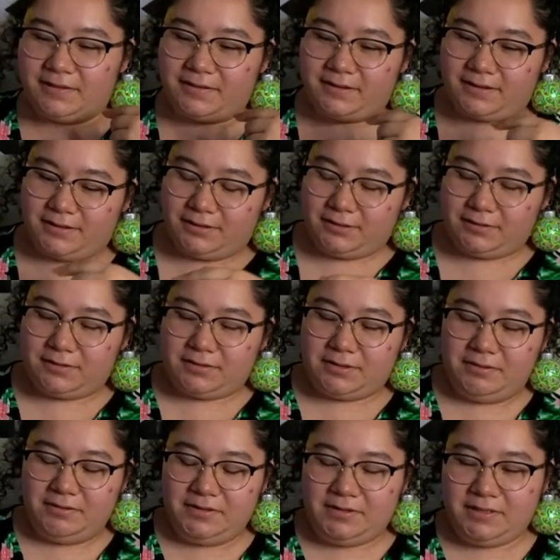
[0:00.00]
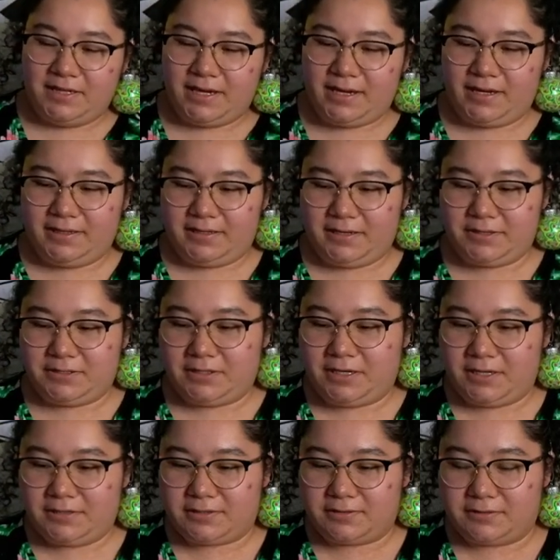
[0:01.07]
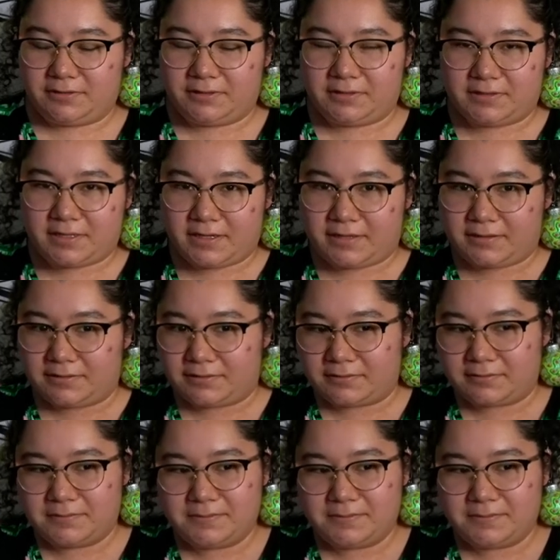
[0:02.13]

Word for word: I should seriously add educational to the tags.